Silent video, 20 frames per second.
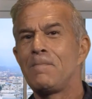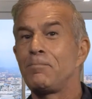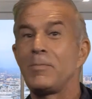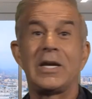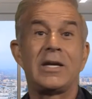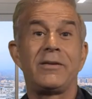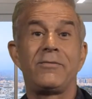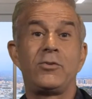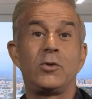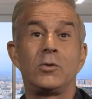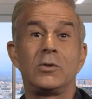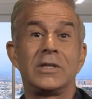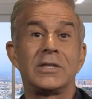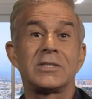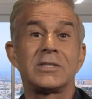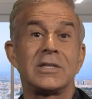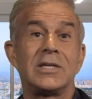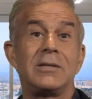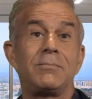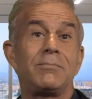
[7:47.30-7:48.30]
Many of you
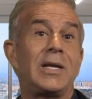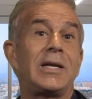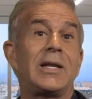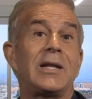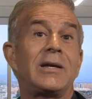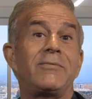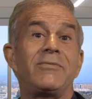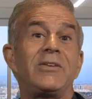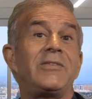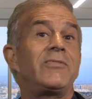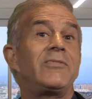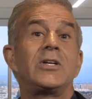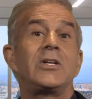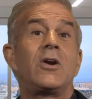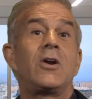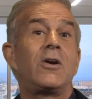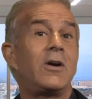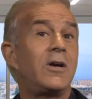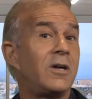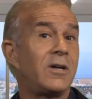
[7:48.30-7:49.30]
listening may not have even
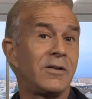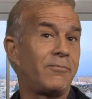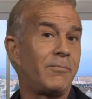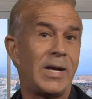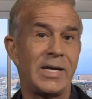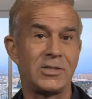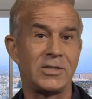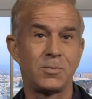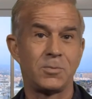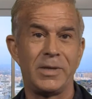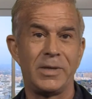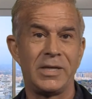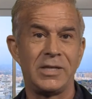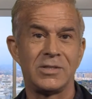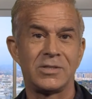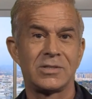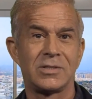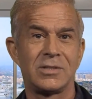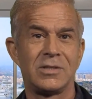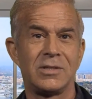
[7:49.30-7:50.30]
heard of MySpace.